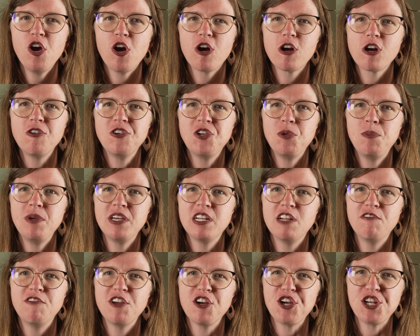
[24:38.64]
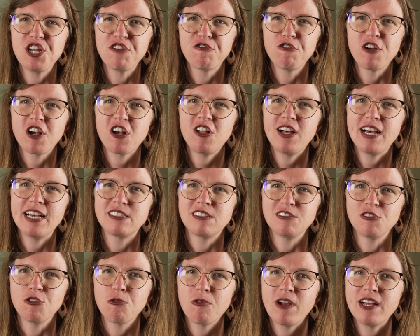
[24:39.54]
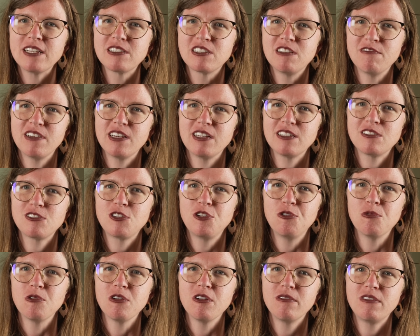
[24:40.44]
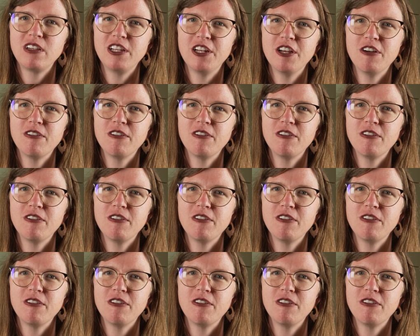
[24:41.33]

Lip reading: are going to be in a very different class than the rest of us who are,